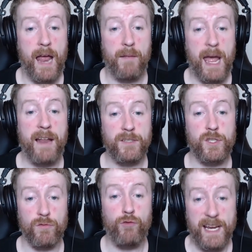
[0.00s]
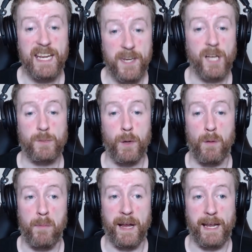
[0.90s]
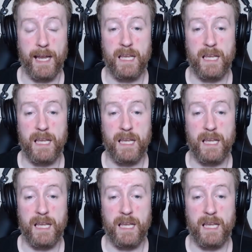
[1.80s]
ENCE really does permaban it.